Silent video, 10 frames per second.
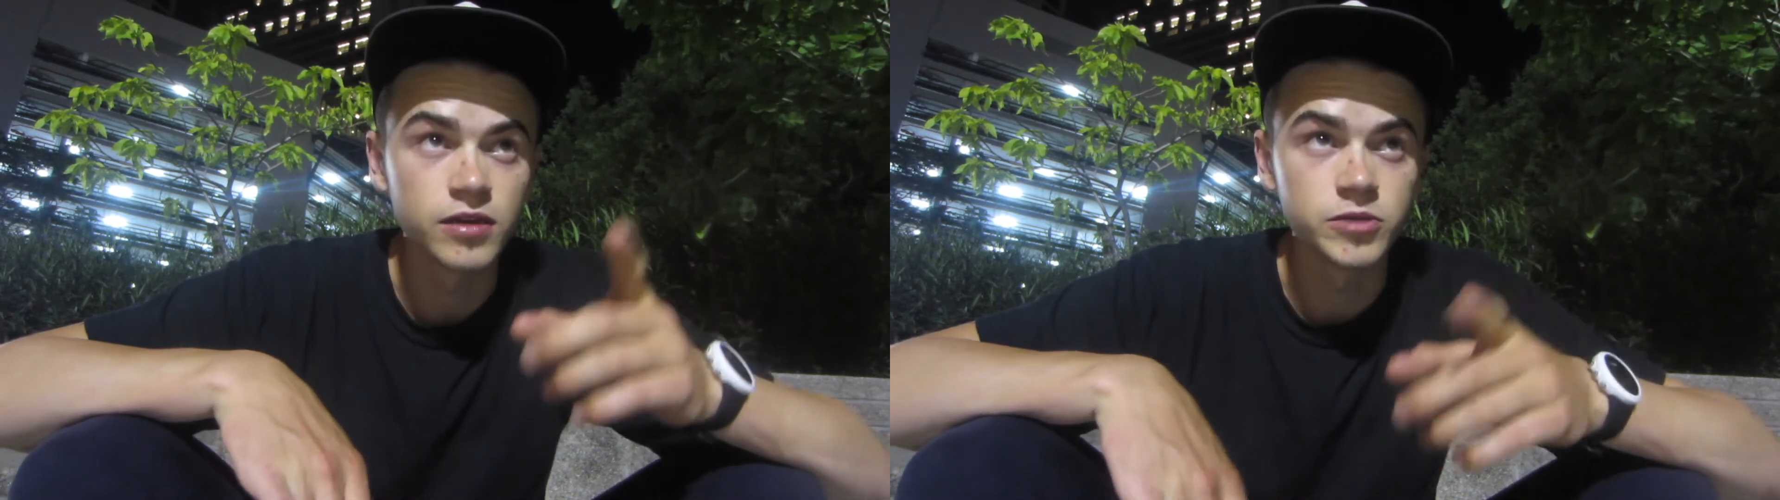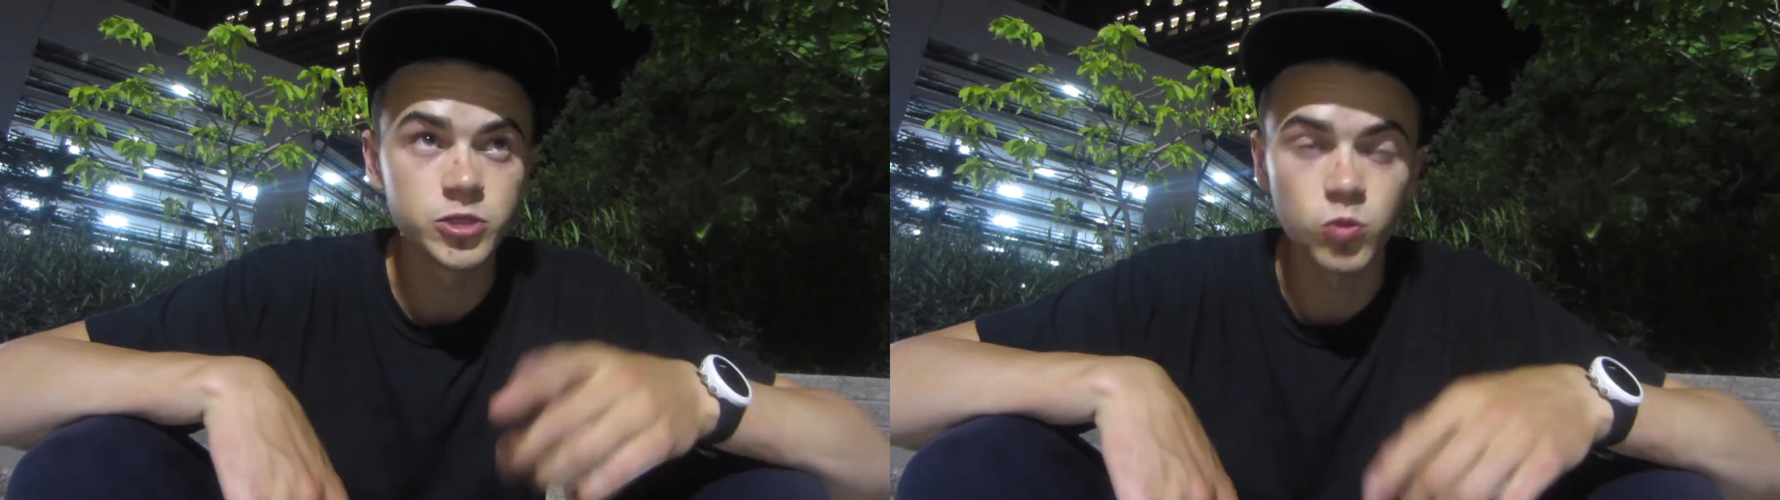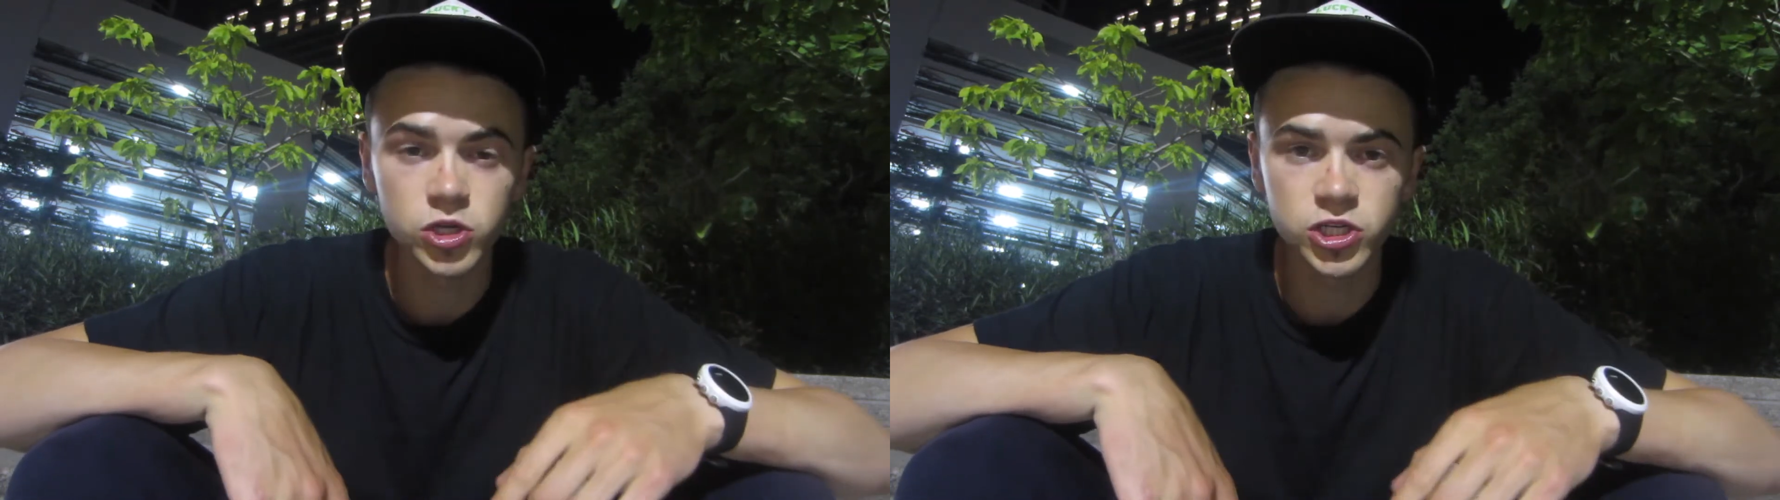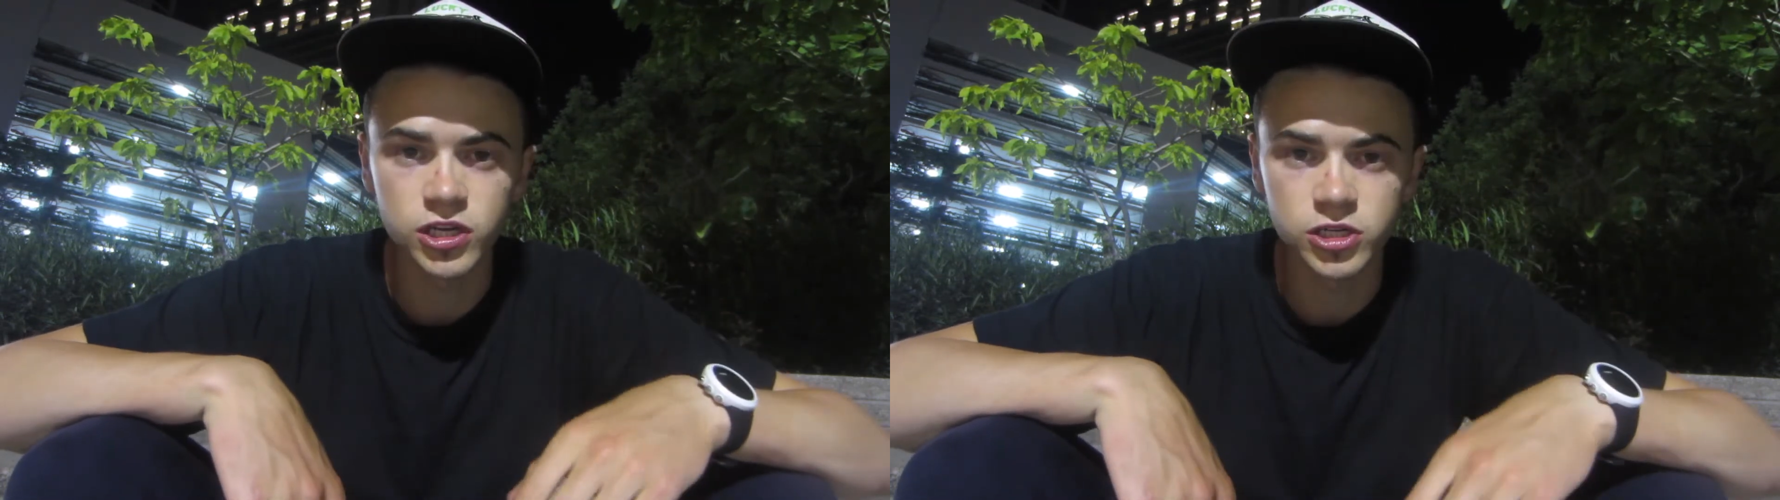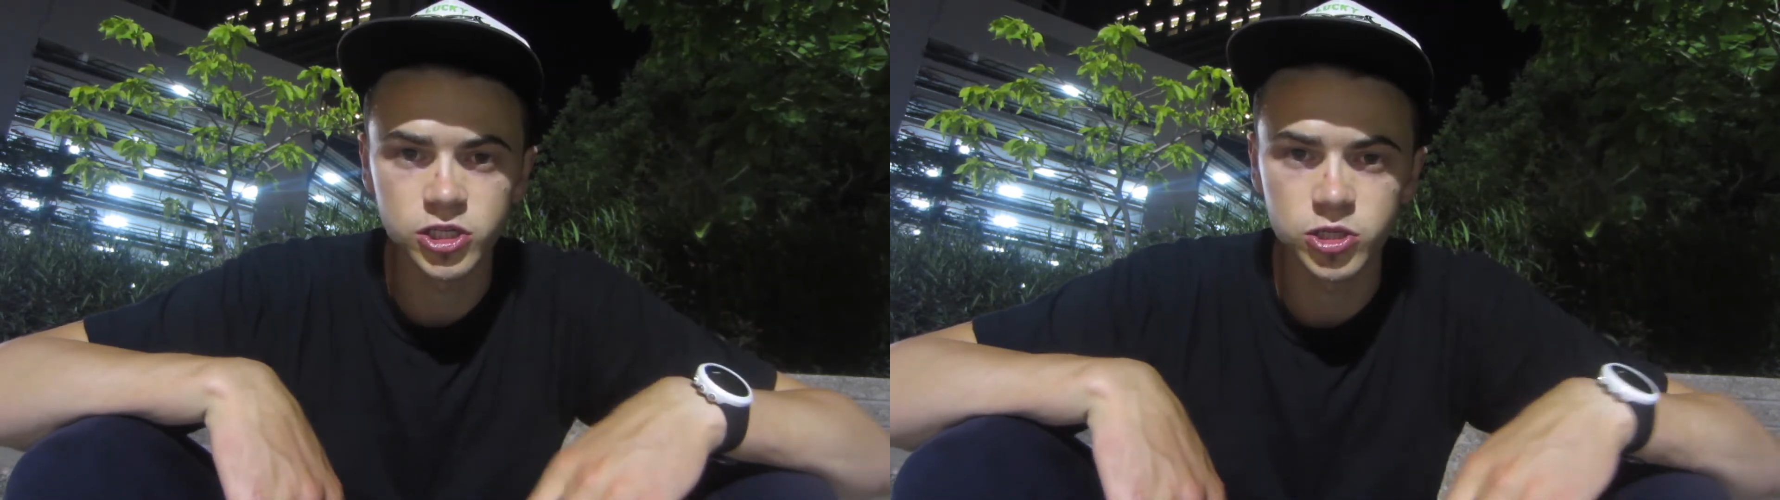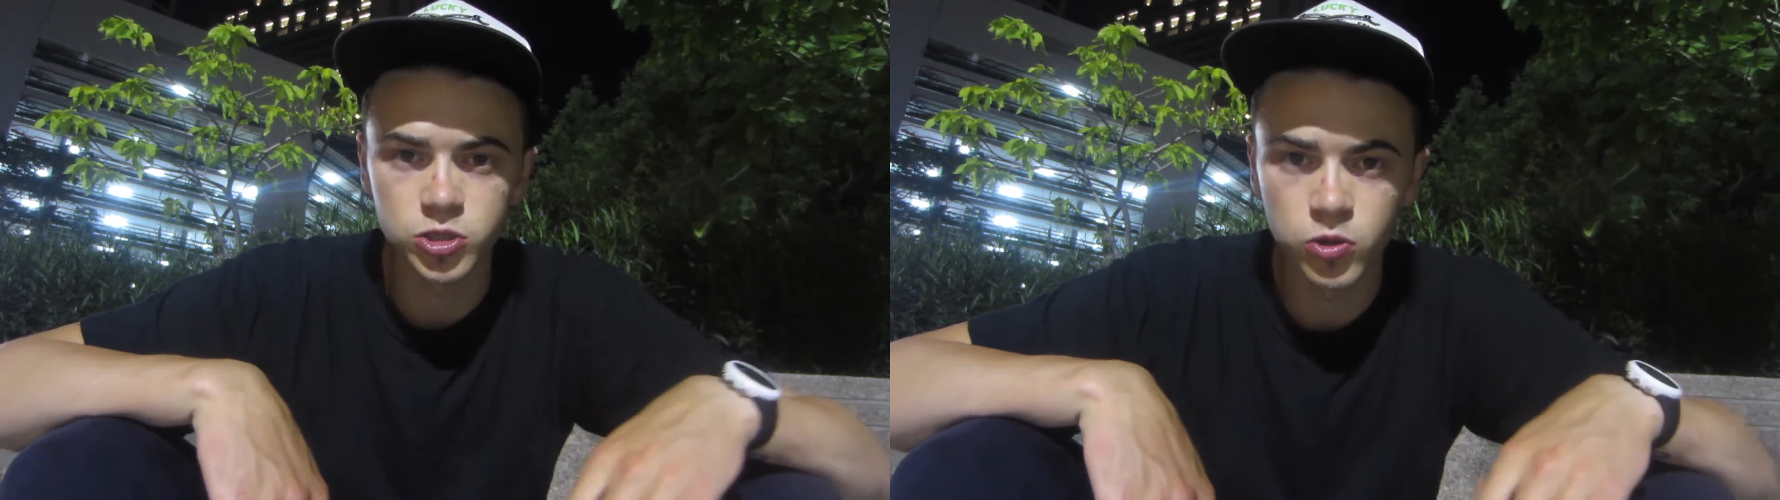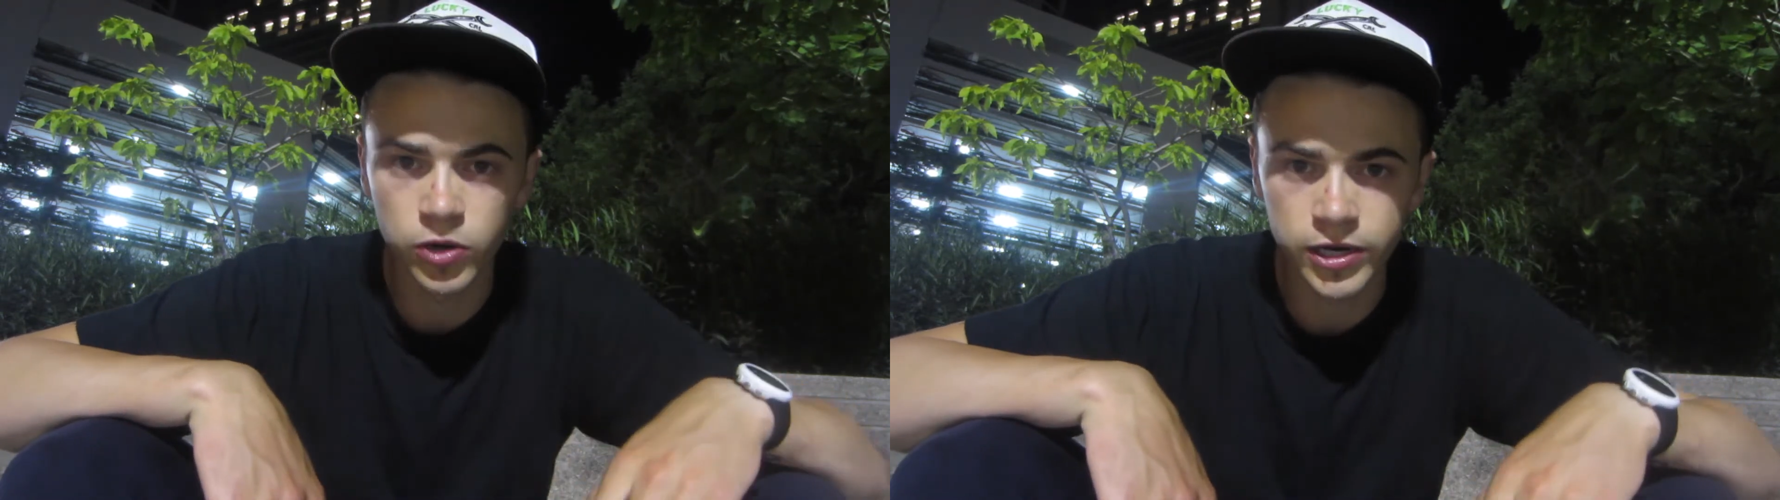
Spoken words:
Just watching and just adoring